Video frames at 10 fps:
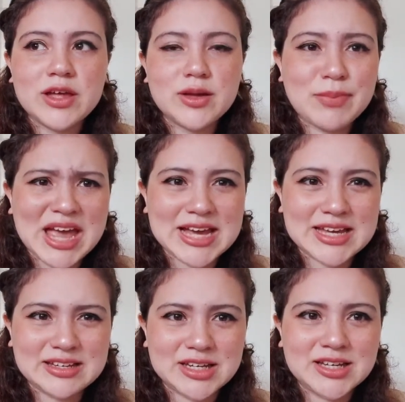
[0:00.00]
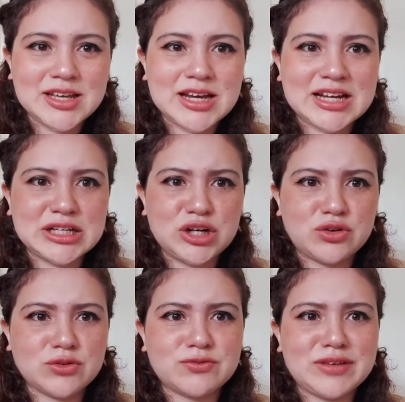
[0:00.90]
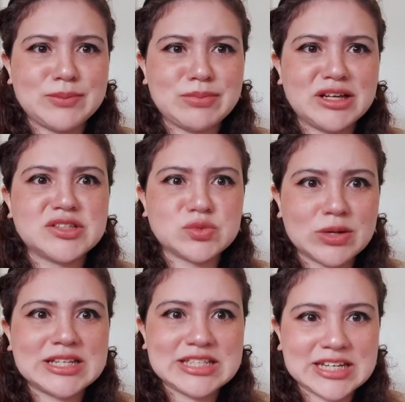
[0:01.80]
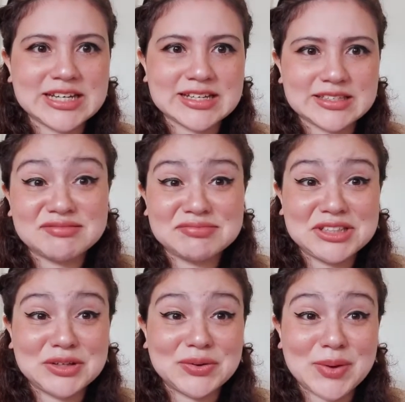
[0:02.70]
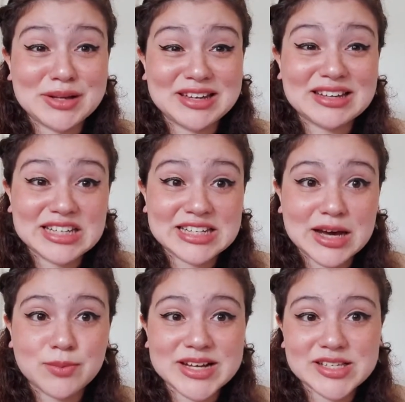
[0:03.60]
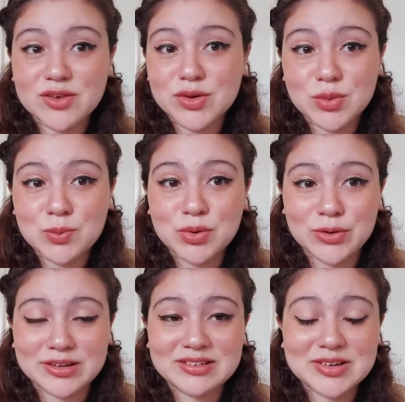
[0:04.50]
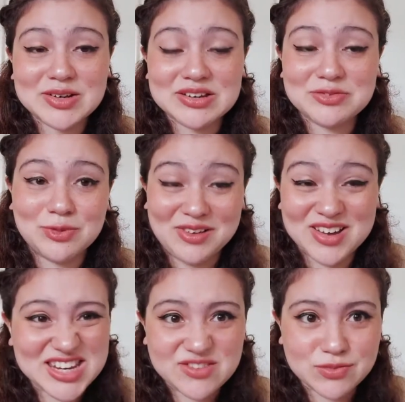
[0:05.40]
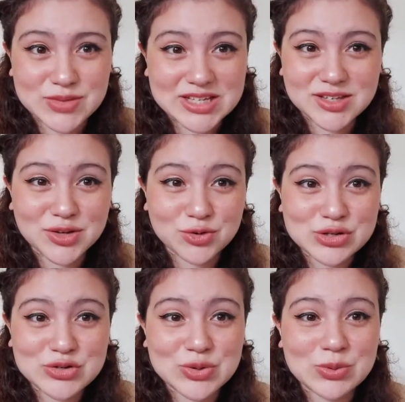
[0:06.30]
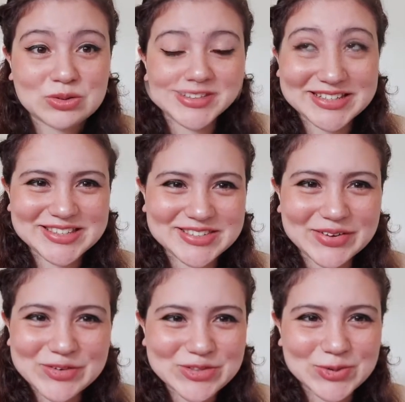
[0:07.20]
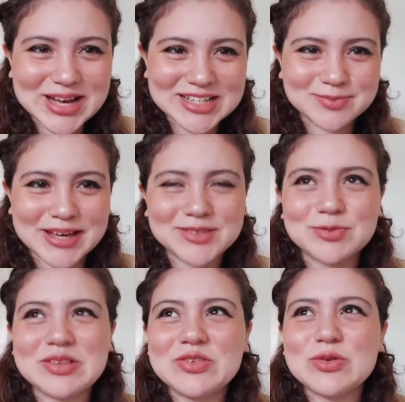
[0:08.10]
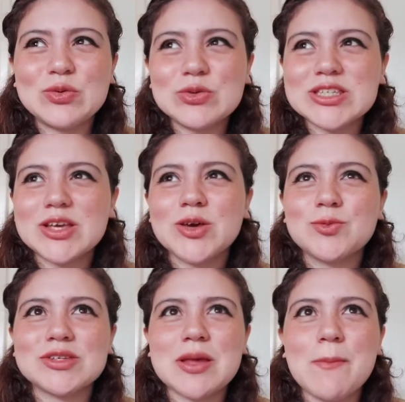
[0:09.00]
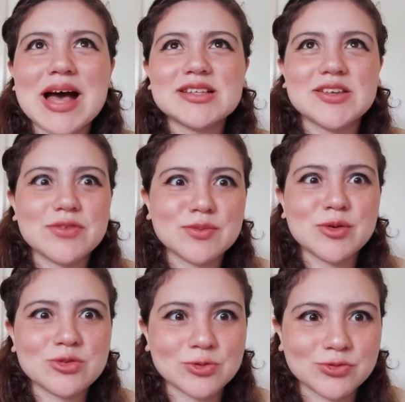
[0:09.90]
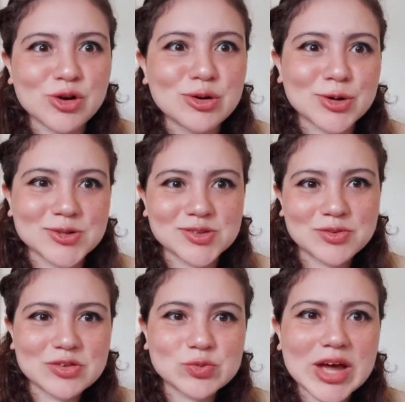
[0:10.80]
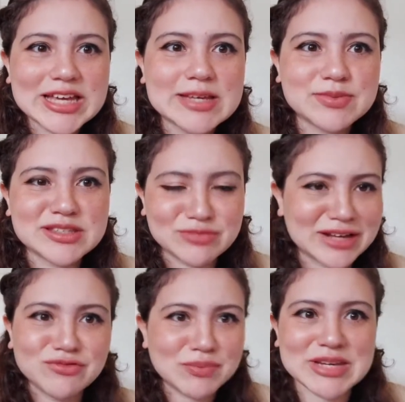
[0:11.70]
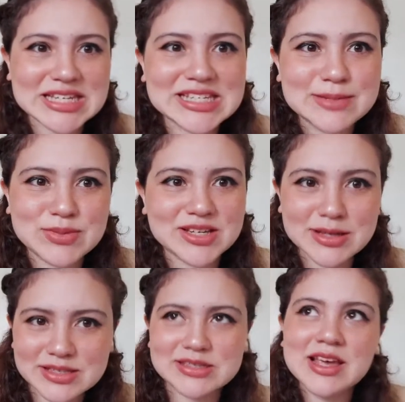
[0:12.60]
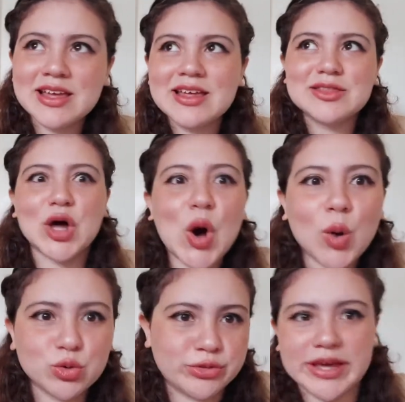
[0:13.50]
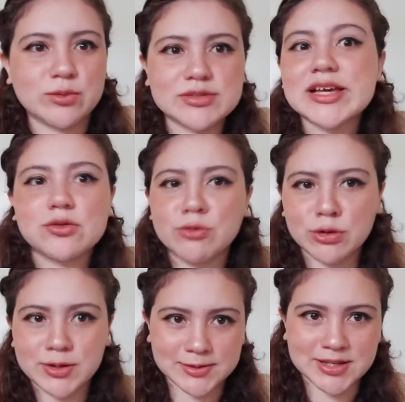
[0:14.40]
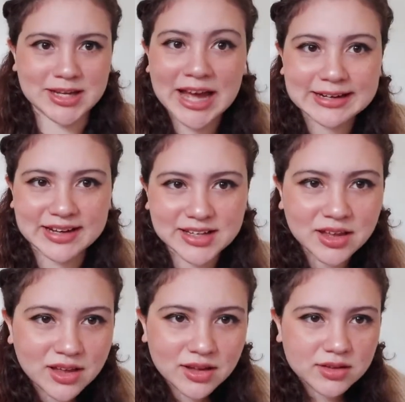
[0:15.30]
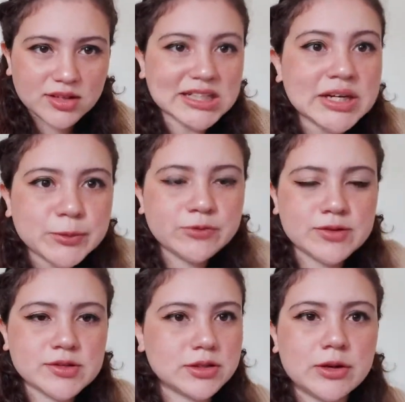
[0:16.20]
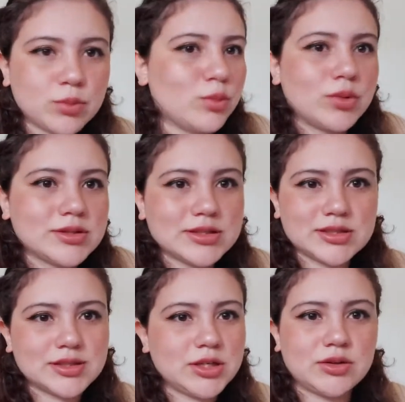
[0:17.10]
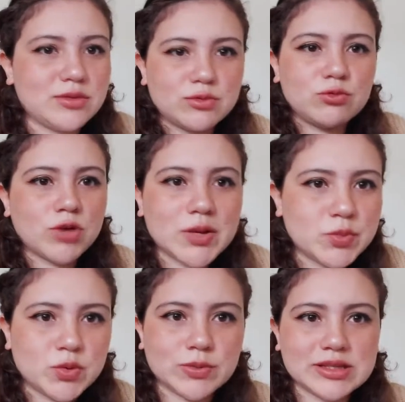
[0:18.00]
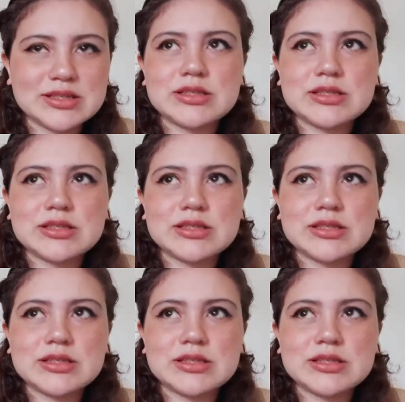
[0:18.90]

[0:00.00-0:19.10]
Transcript: pain and a lot of like blood, sweat, tears. You know, I did doubt myself at one point if I'd even be secure in a 2-1. The social aspect, which also was a massive emotional roller coaster, which is why I keep like repeating it, because the whole thing was like a roller coaster. It had like high moments, low moments, you know, all right moments.